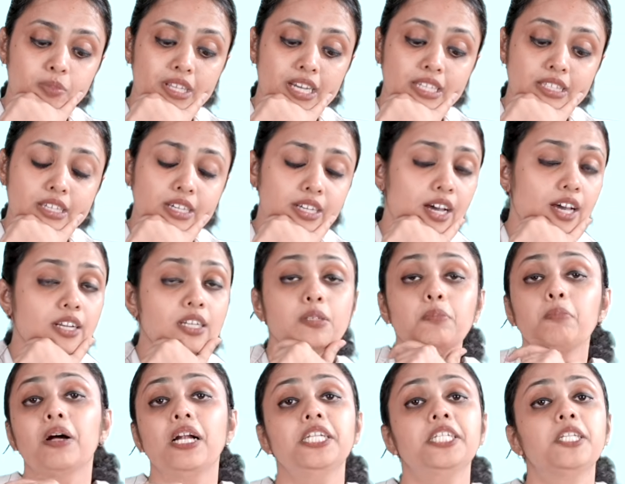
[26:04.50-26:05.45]
that there
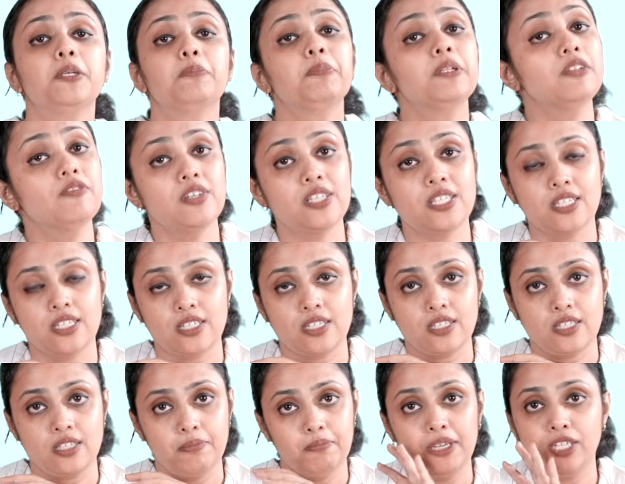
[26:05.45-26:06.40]
aren't multiple
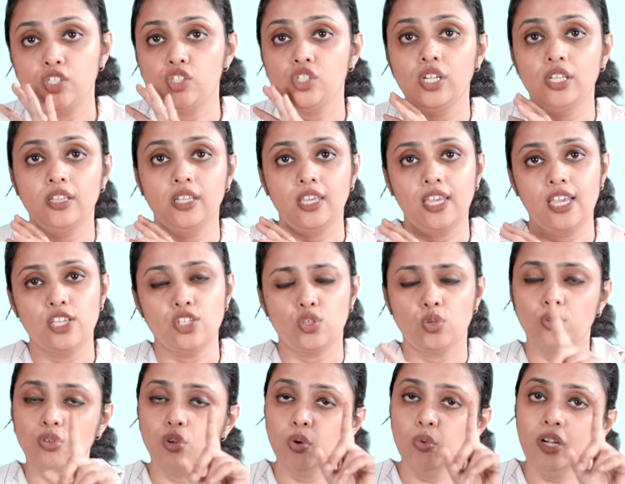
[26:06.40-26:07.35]
visits mentioned in the case note,